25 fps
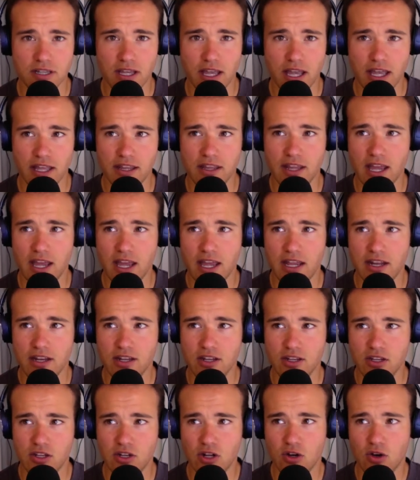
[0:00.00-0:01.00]
And then,
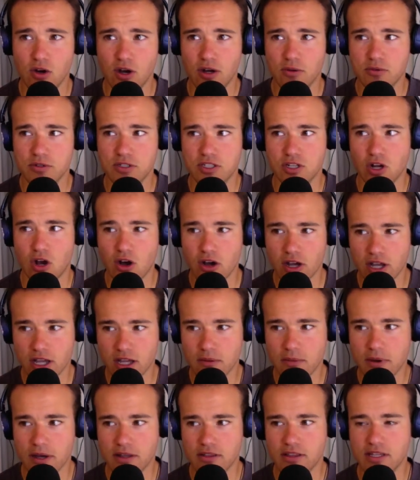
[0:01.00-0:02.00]
I was
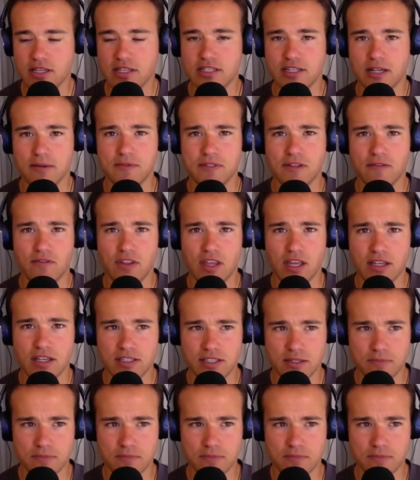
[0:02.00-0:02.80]
talking about these types of things.